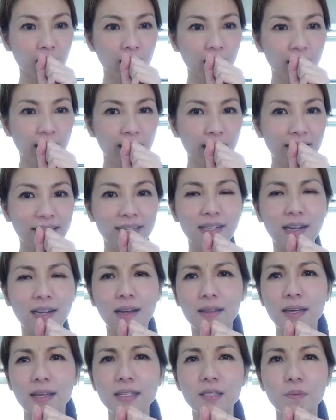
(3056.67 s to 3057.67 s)
And I
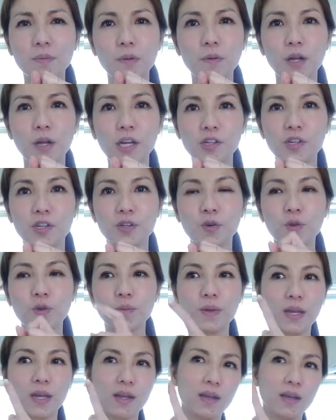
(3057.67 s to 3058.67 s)
think some people actually told
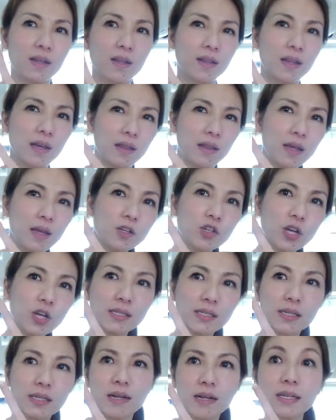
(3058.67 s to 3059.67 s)
me, I think Jackson
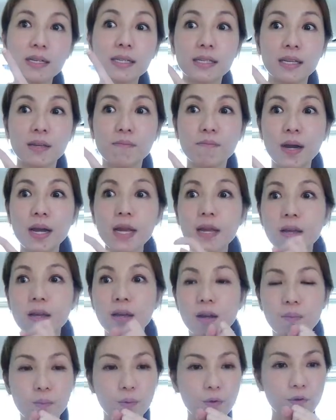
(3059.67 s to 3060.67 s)
Galaxy might
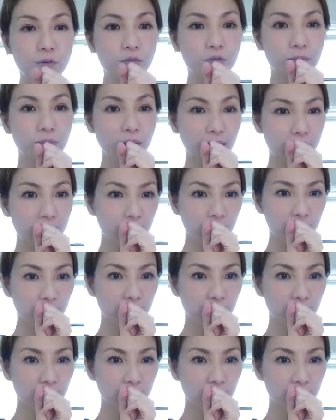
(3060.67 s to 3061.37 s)
approve my house